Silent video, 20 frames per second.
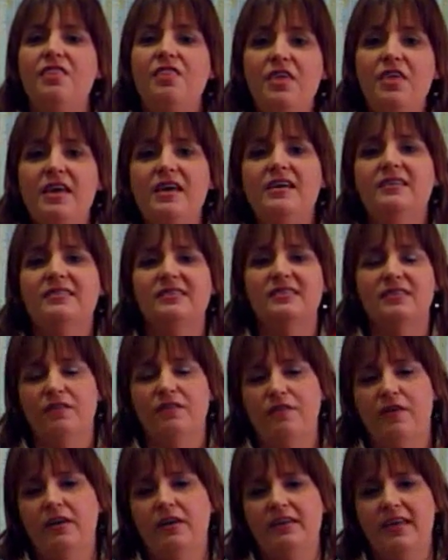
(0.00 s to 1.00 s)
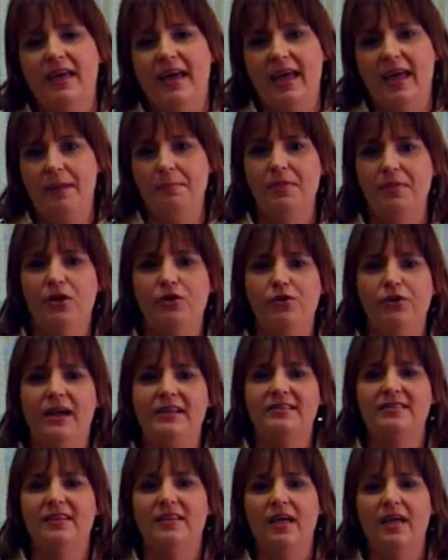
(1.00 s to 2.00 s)
This is a fun game that
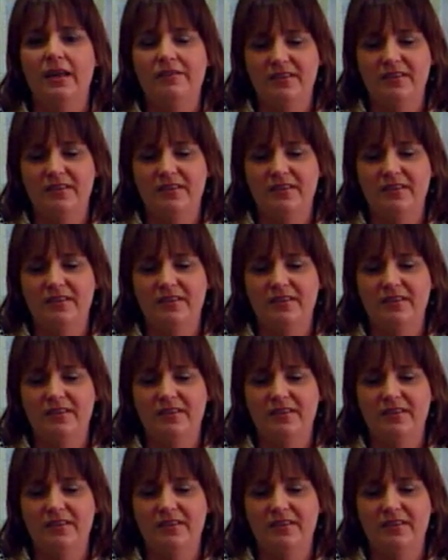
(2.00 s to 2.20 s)
creates a lot